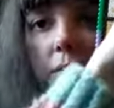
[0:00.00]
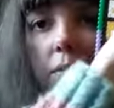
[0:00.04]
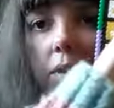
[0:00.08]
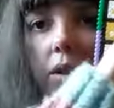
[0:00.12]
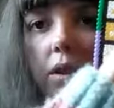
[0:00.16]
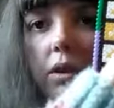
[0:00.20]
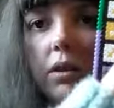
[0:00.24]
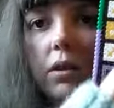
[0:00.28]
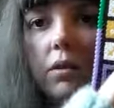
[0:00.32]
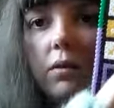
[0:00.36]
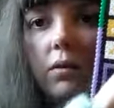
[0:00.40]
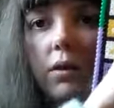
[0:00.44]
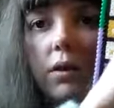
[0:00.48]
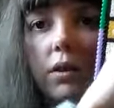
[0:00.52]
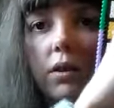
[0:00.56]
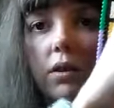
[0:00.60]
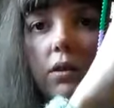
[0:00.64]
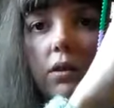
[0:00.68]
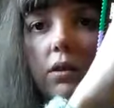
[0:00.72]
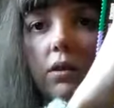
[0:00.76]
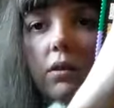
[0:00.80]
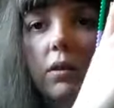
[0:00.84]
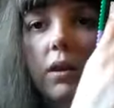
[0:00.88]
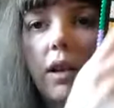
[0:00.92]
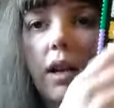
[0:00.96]
ones for
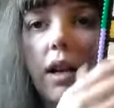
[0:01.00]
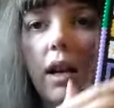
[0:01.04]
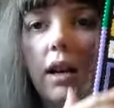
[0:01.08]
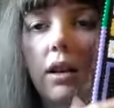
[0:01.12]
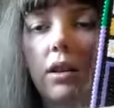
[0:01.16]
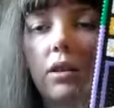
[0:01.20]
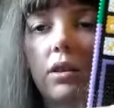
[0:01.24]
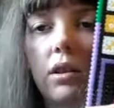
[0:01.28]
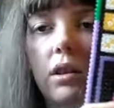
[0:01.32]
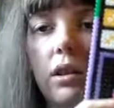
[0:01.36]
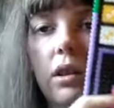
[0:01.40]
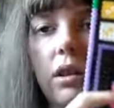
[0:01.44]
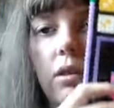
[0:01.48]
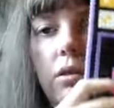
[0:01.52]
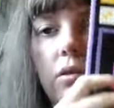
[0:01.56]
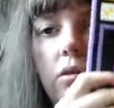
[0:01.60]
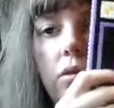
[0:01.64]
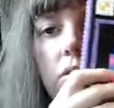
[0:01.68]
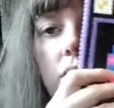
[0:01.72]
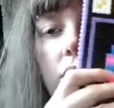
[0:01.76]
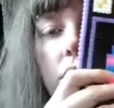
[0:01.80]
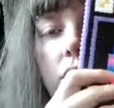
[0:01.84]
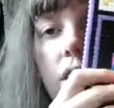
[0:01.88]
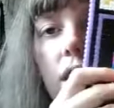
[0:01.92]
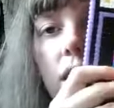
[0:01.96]
actually a
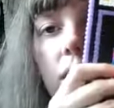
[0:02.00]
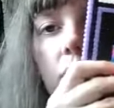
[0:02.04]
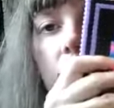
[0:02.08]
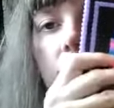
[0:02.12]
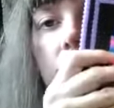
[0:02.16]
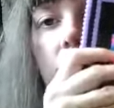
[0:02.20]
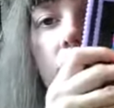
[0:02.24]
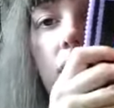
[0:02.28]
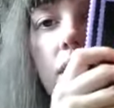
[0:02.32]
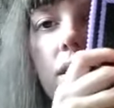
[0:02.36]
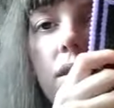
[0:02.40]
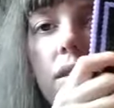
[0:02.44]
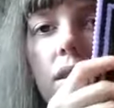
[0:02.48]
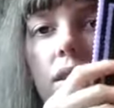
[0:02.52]
crochet one.